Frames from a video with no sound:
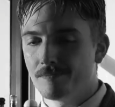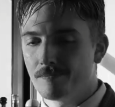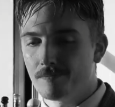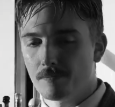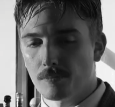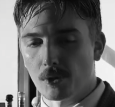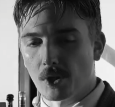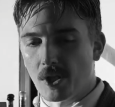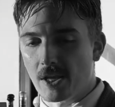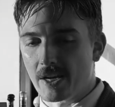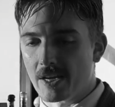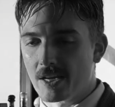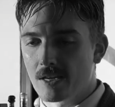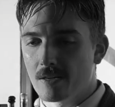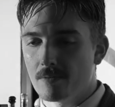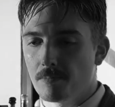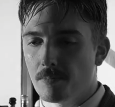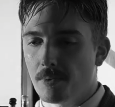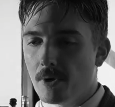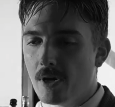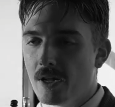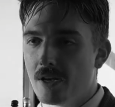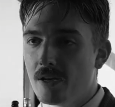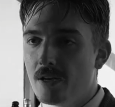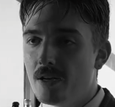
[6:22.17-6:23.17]
Plenty,
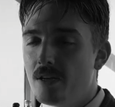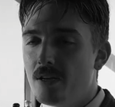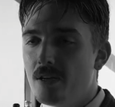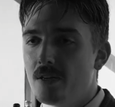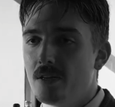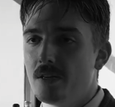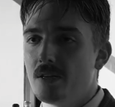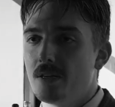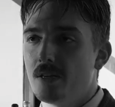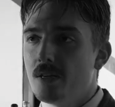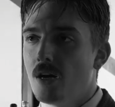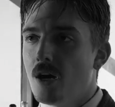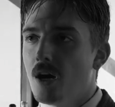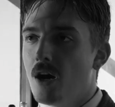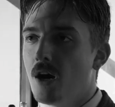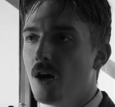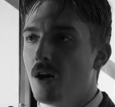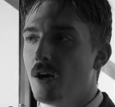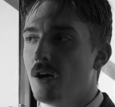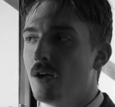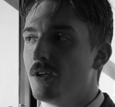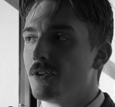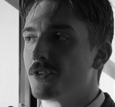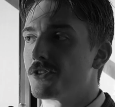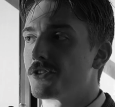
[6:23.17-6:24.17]
but
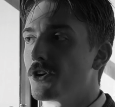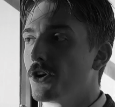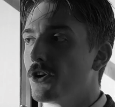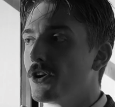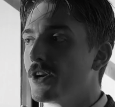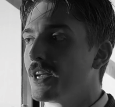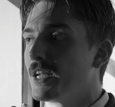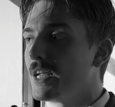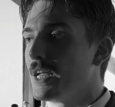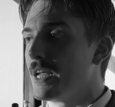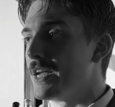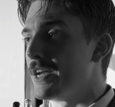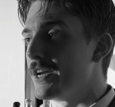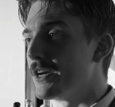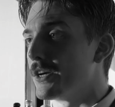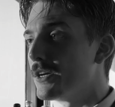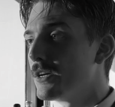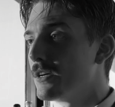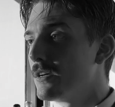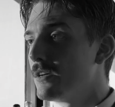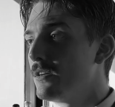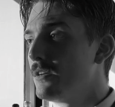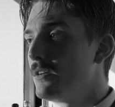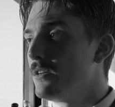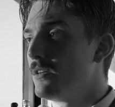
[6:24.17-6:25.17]
starting
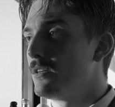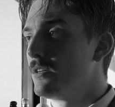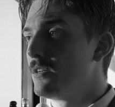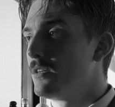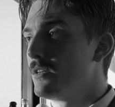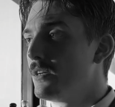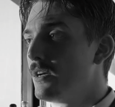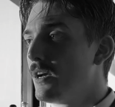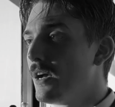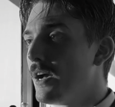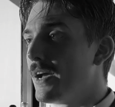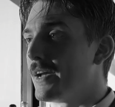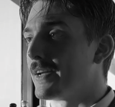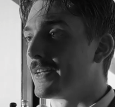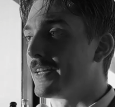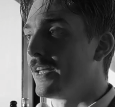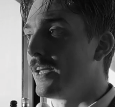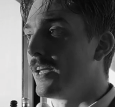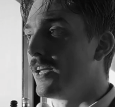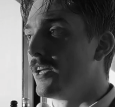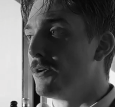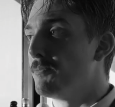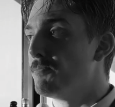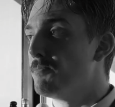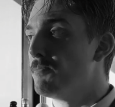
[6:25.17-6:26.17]
here, I
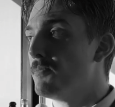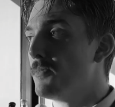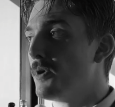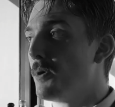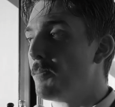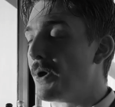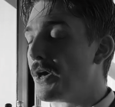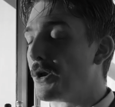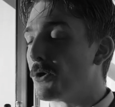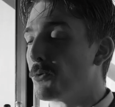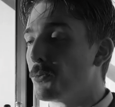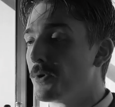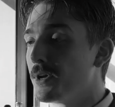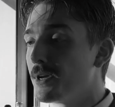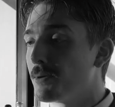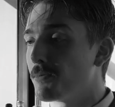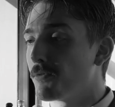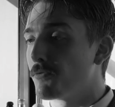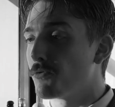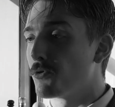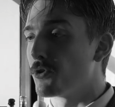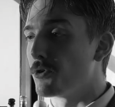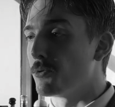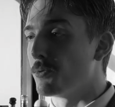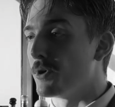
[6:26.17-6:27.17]
came about a week
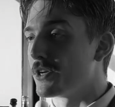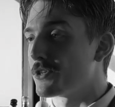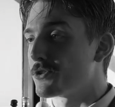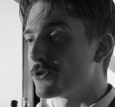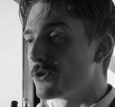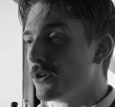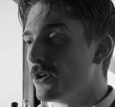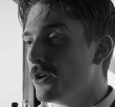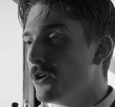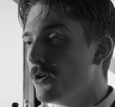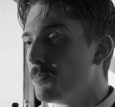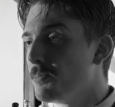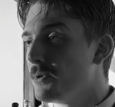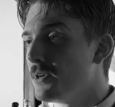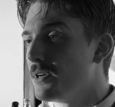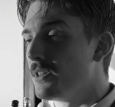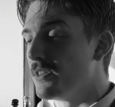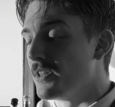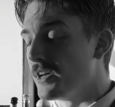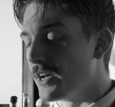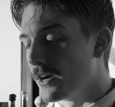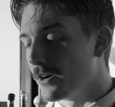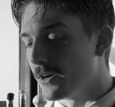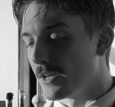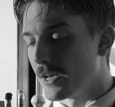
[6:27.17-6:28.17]
before the restaurant opened, and
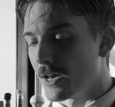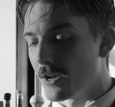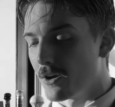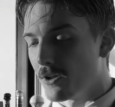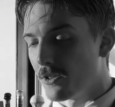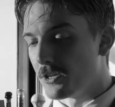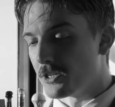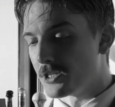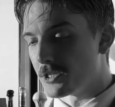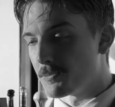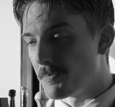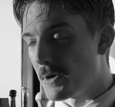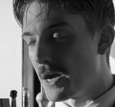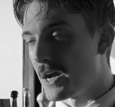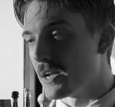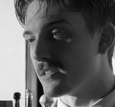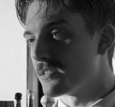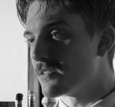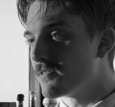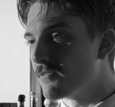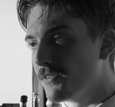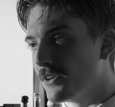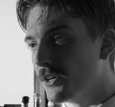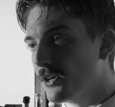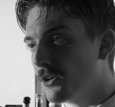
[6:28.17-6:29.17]
they already had all the spots
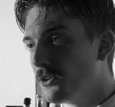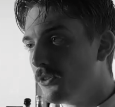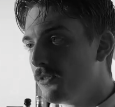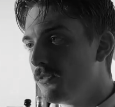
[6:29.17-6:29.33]
filled.